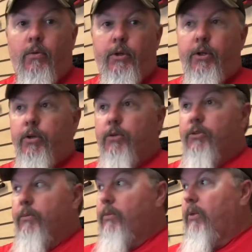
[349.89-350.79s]
you use
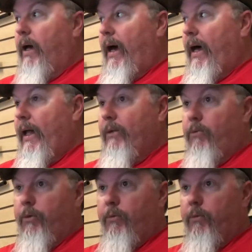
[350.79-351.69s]
them. I
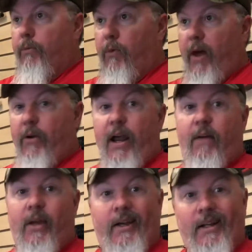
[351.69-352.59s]
would rather have
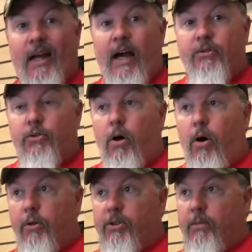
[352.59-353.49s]
like a live straw
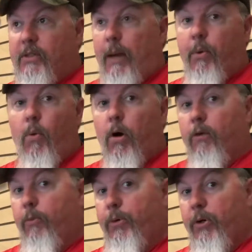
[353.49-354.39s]
or some type of water
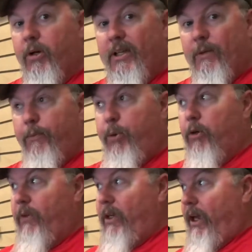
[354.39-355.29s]
for
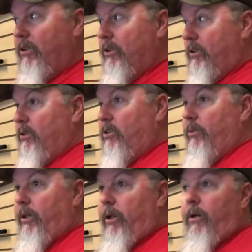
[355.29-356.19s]
purification system
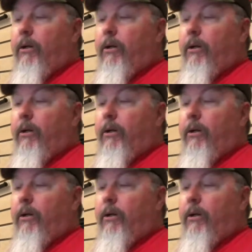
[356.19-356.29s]
in here,